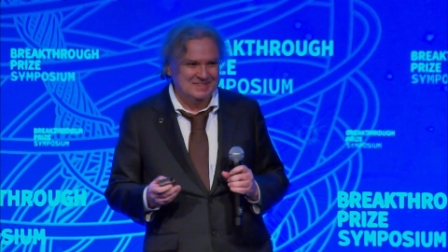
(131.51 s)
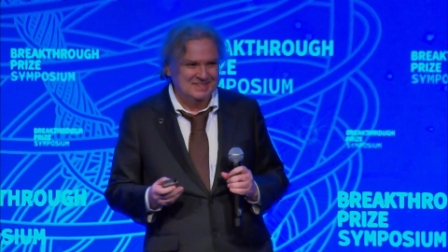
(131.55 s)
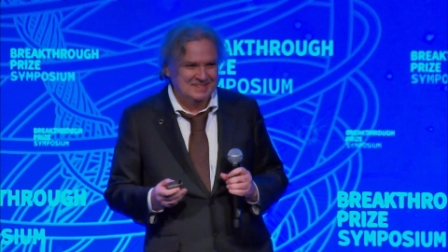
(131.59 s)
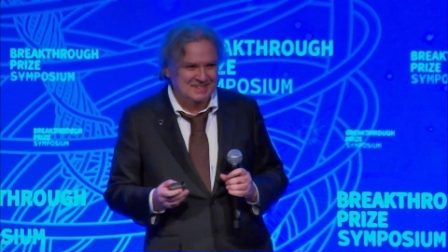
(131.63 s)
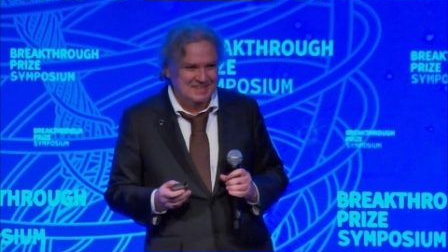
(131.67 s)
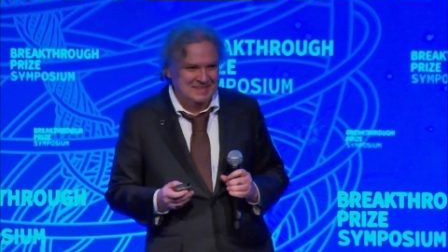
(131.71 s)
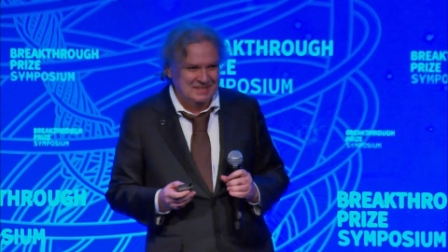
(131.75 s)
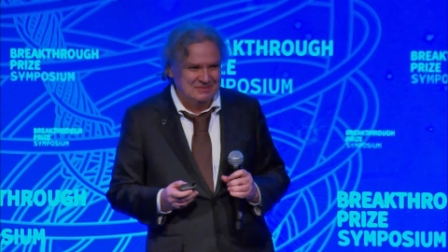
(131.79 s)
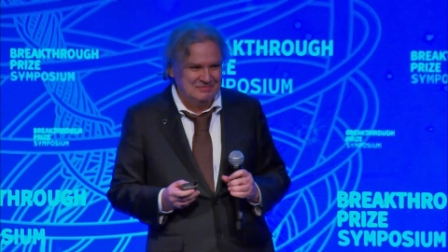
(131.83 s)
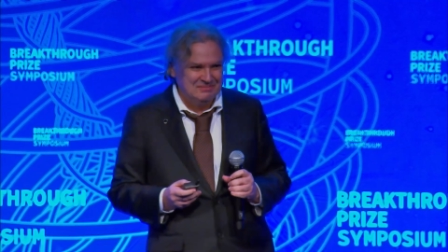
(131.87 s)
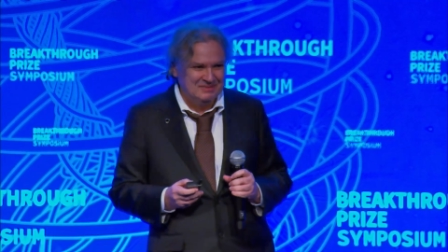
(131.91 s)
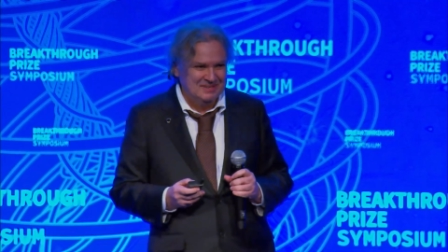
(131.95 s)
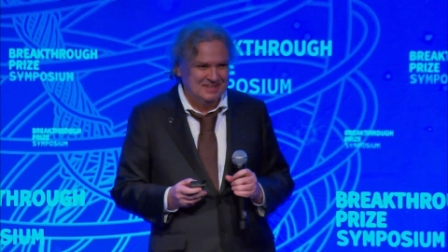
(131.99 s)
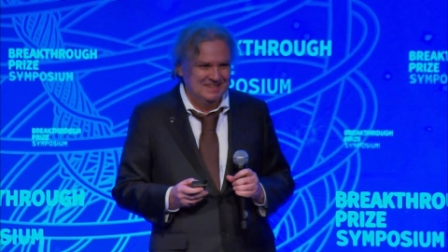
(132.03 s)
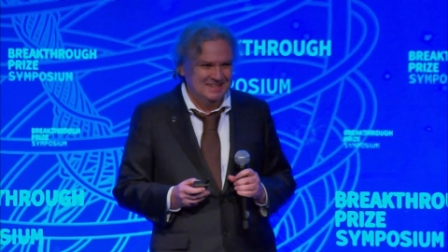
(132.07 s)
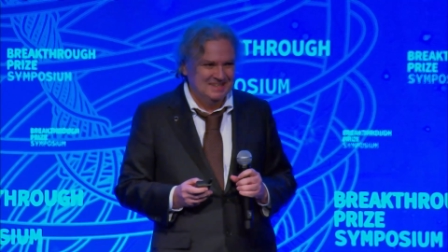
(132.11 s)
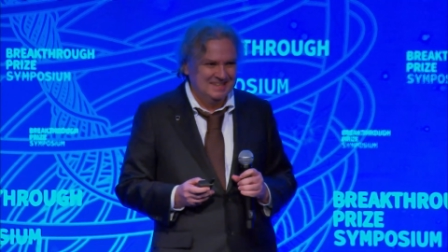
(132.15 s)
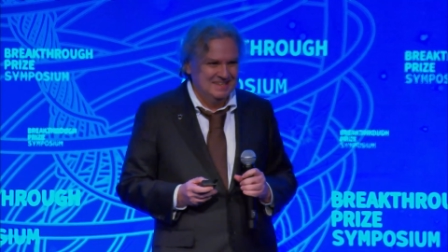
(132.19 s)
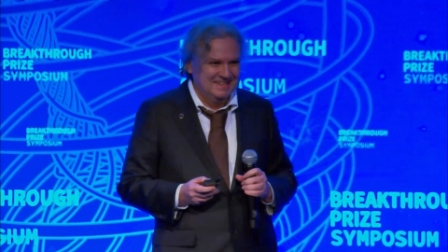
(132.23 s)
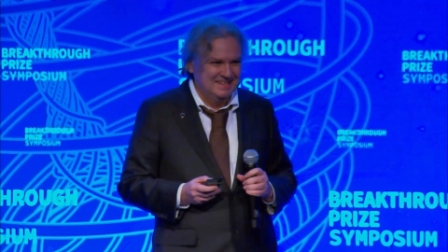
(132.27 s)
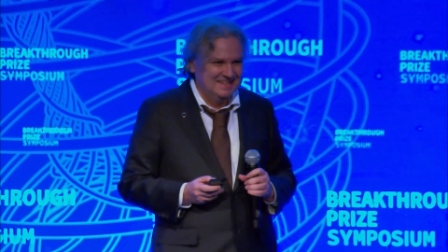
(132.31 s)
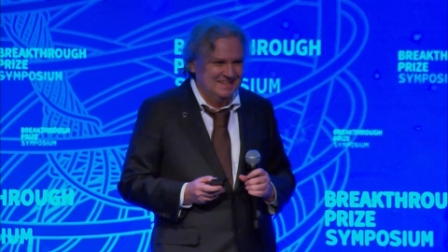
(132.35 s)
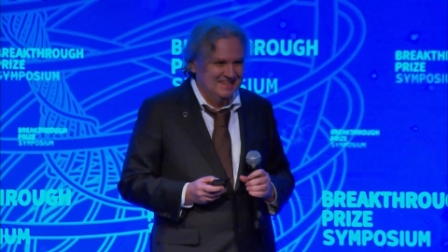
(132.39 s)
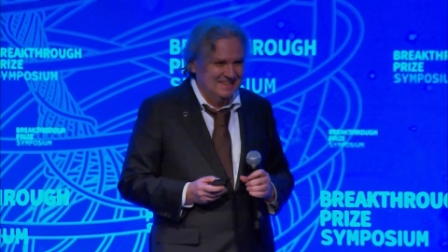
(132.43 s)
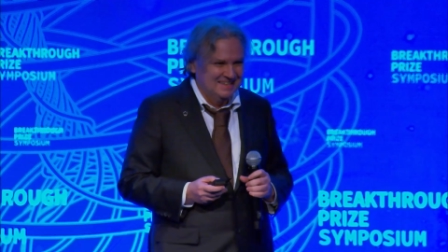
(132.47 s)
time.
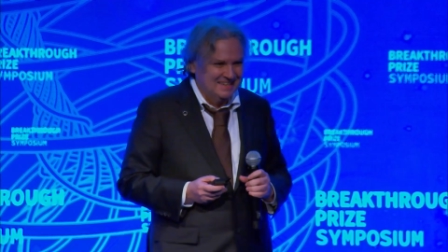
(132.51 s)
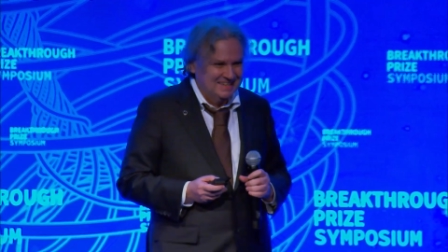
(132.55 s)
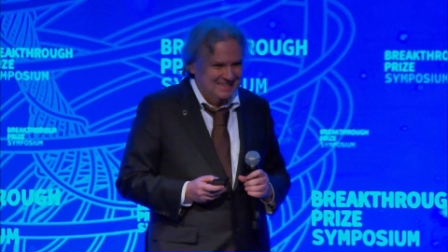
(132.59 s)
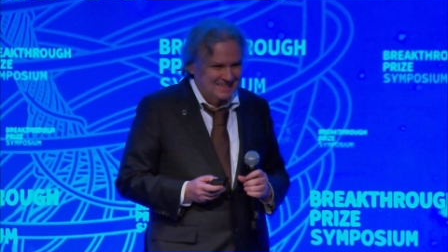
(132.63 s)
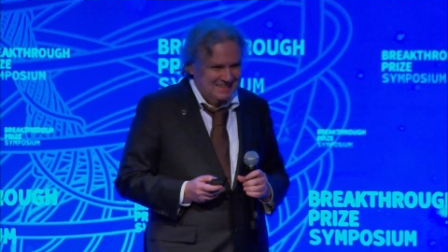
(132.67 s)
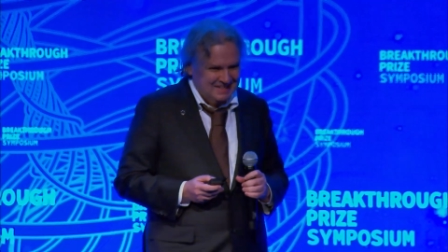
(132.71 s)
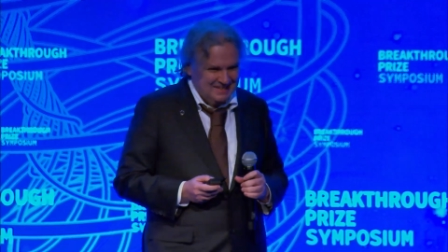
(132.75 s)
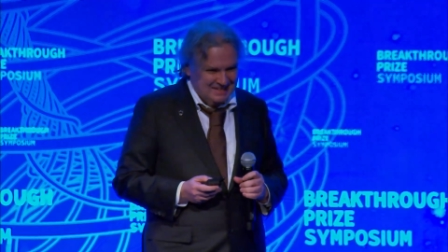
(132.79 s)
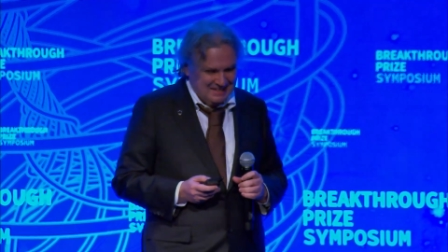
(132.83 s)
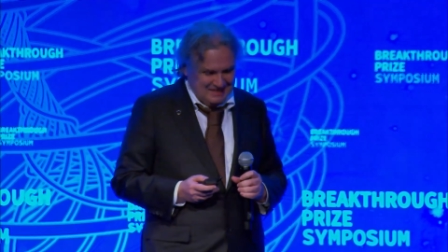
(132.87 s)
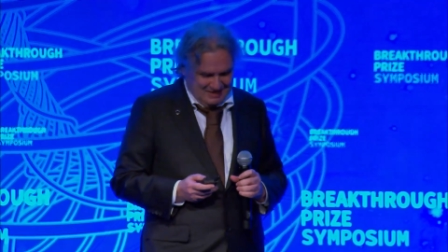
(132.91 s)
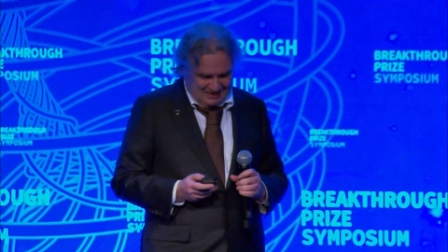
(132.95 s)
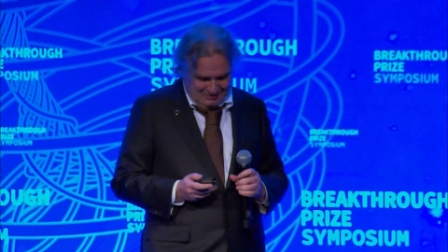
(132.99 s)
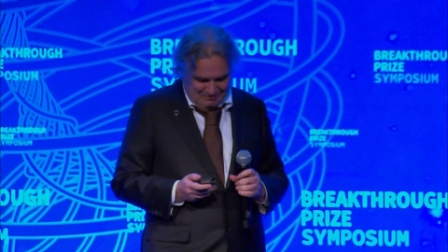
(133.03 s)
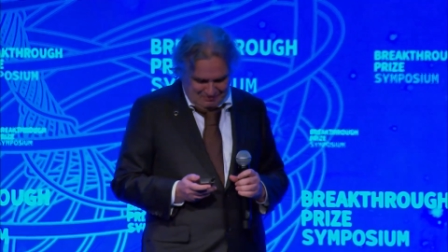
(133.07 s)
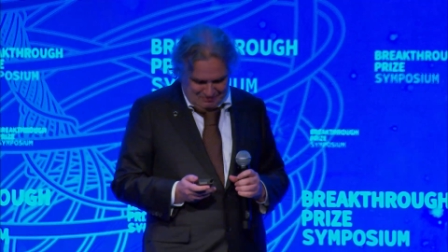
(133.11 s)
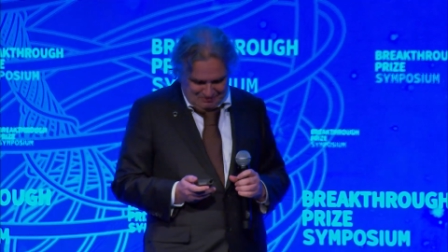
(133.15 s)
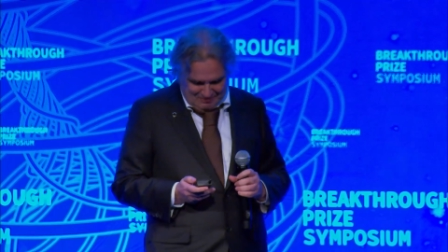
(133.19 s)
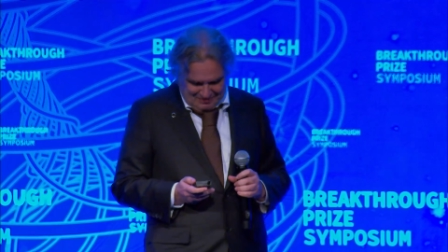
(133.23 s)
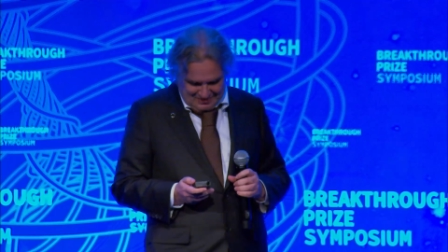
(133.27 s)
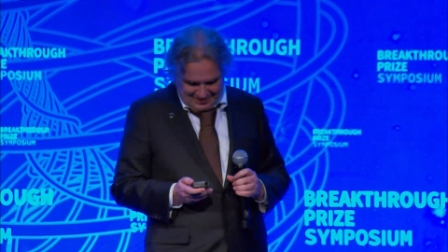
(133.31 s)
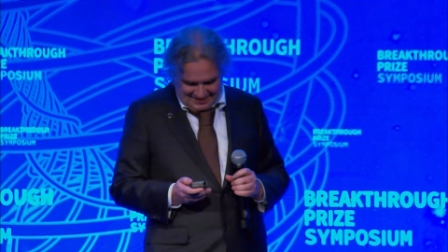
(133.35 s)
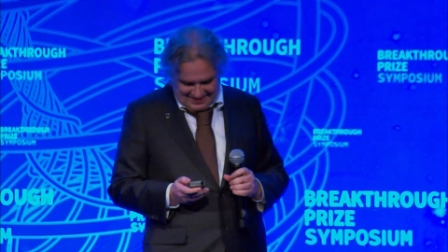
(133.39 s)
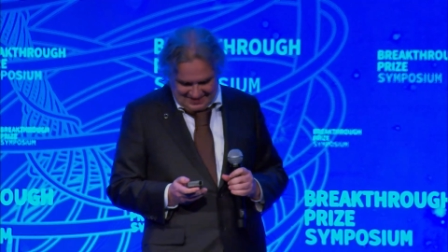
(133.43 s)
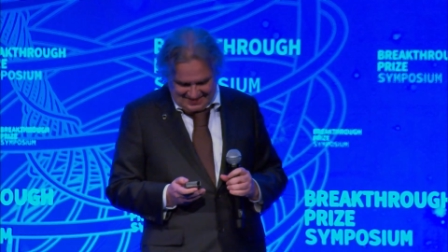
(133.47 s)
Uh,
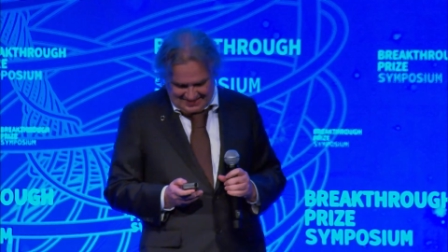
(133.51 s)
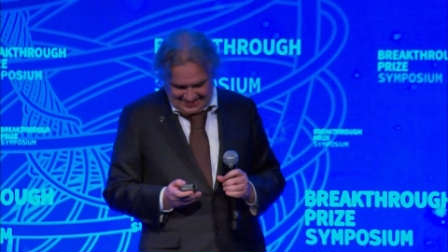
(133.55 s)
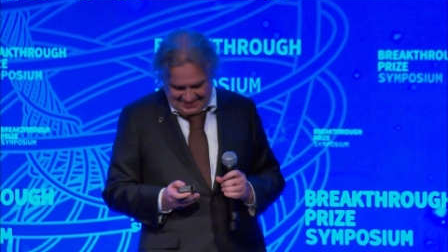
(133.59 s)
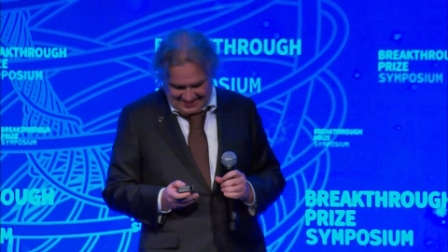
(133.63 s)
but